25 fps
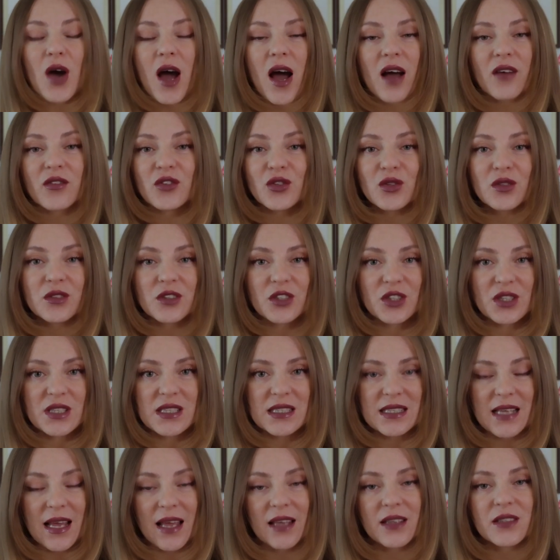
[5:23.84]
have to
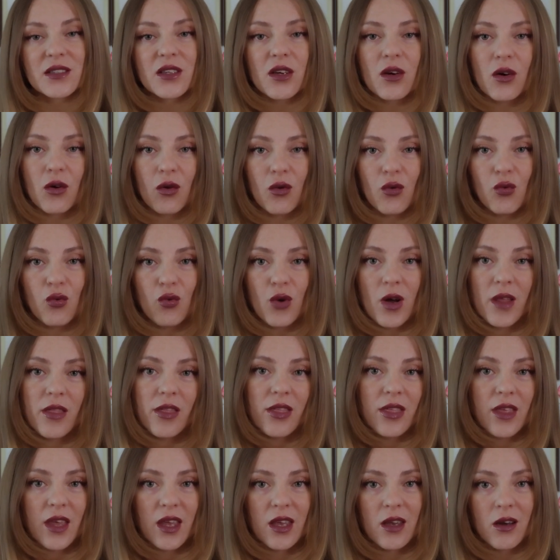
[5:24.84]
understand one
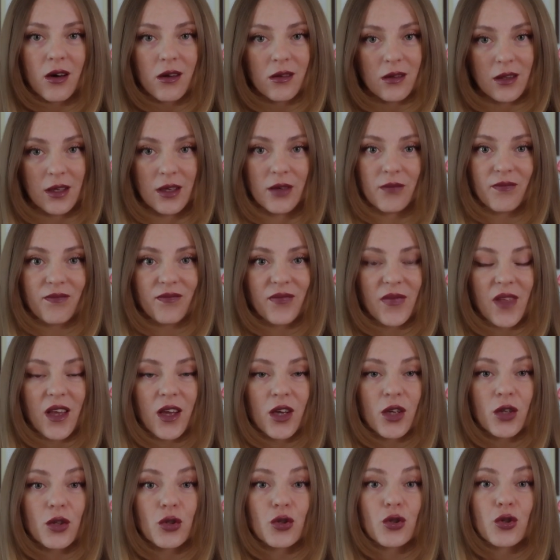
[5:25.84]
thing only.
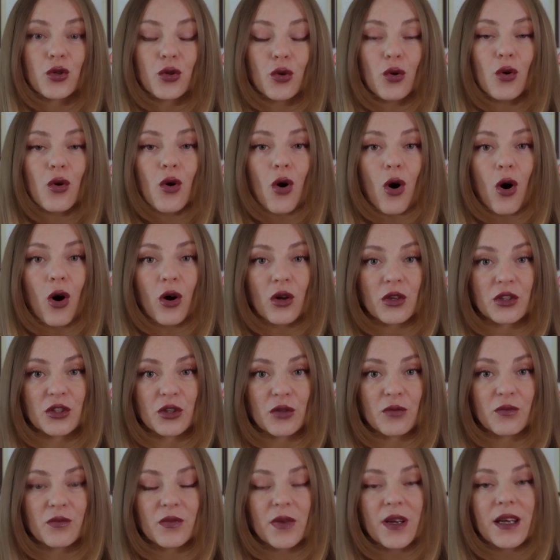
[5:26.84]
True
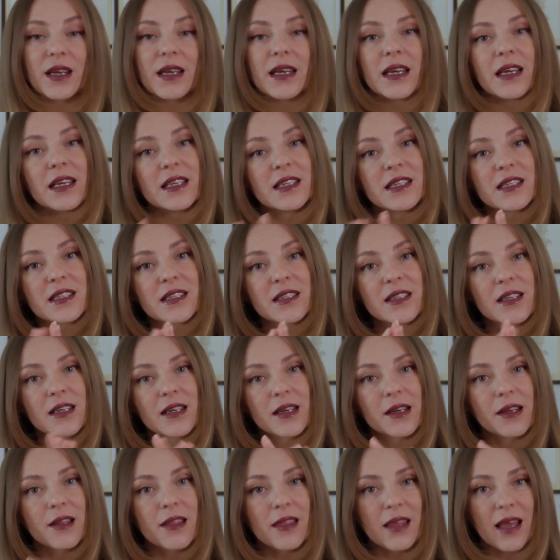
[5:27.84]
autumn is
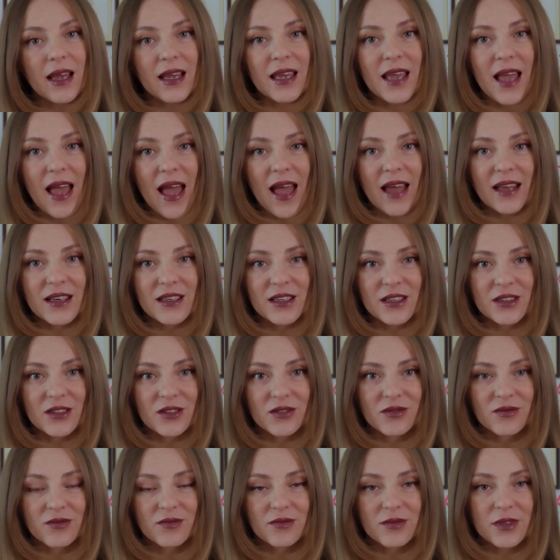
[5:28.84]
the
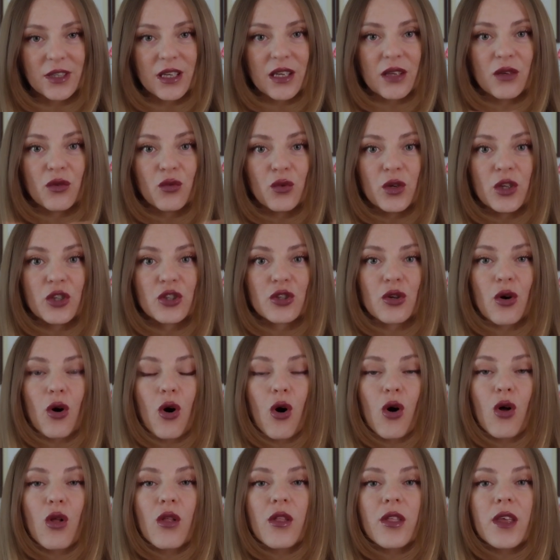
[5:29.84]
canon, in which
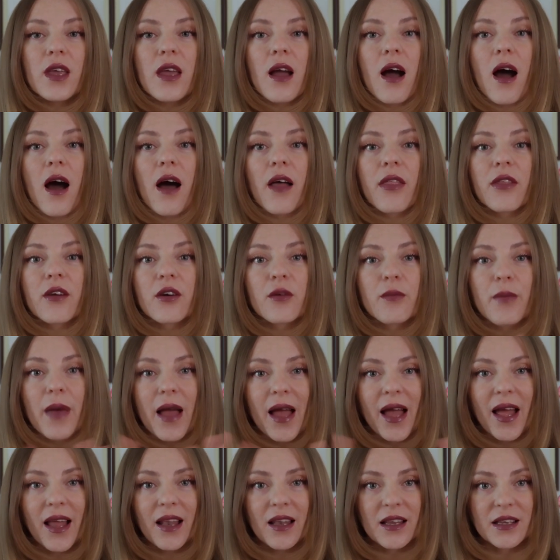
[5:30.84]
all the other
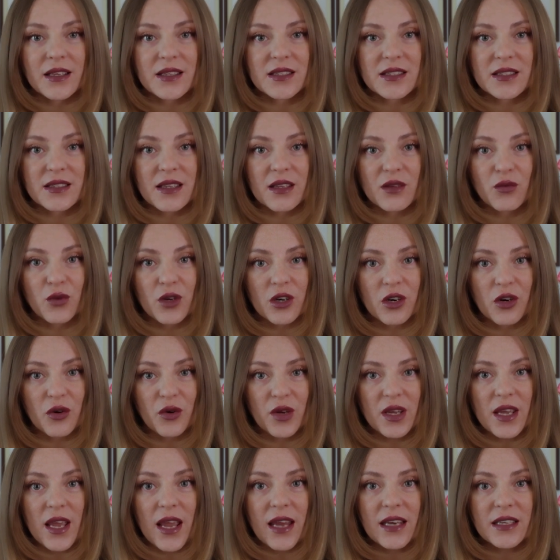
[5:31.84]
palettes that were
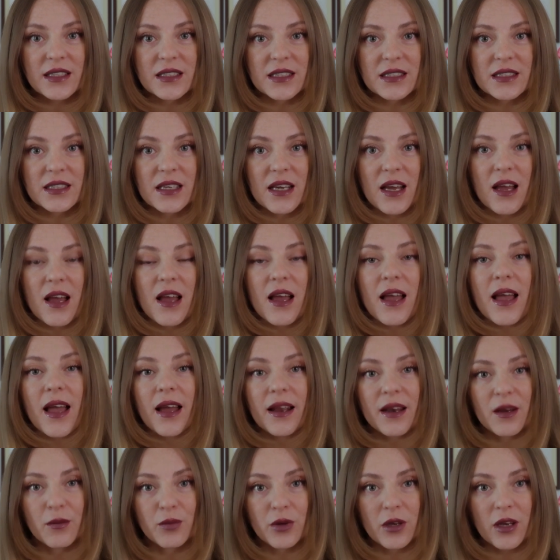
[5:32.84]
created
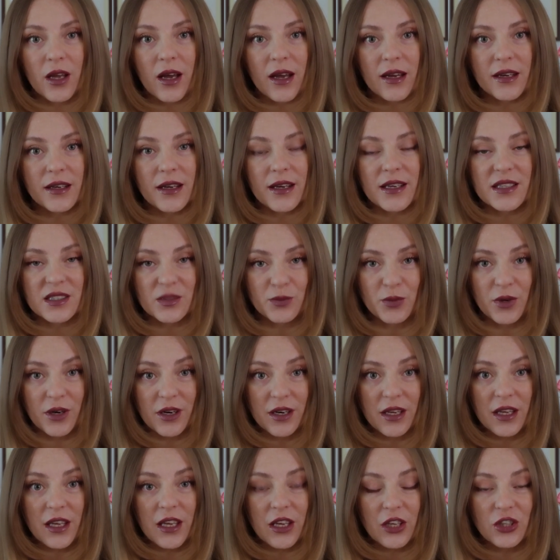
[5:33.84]
and applied as
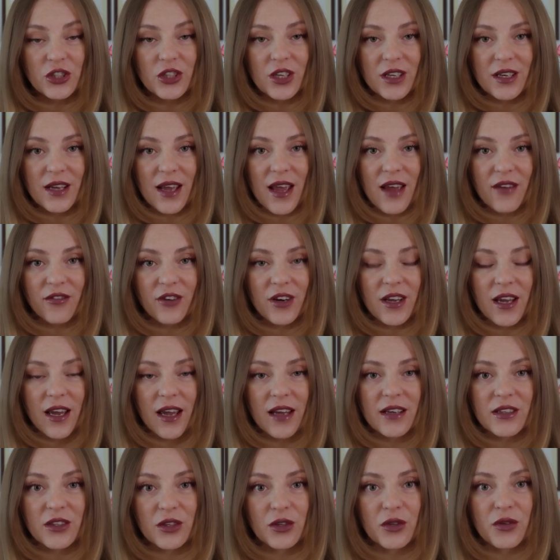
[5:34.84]
per each and every
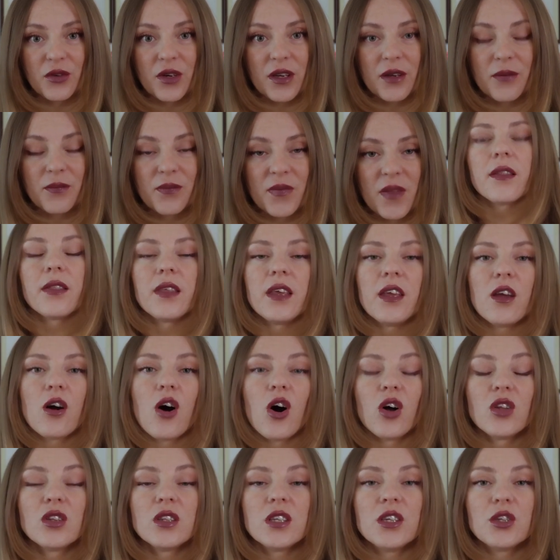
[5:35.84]
category. The
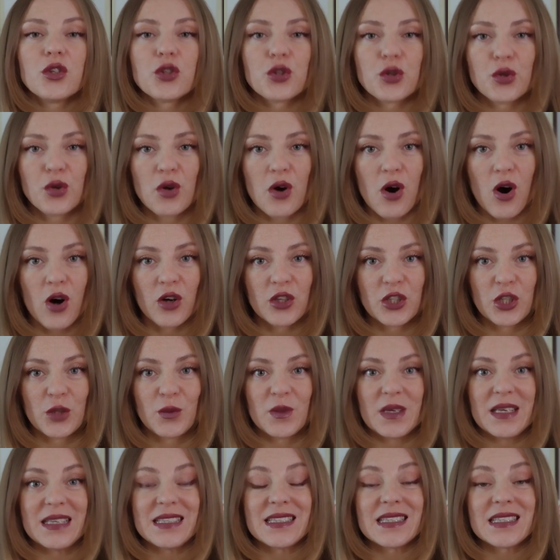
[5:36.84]
only true
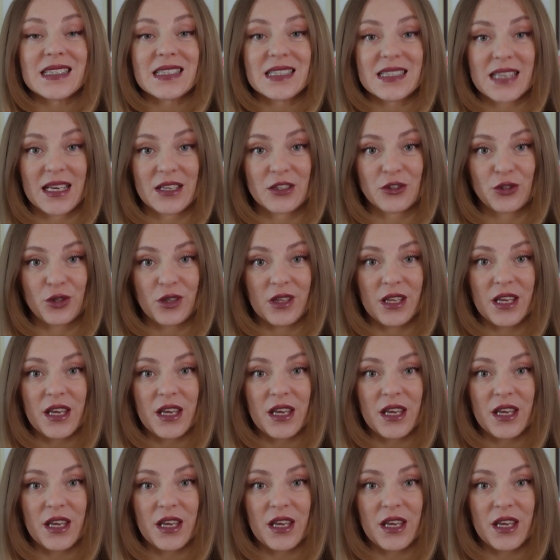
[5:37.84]
autumn is central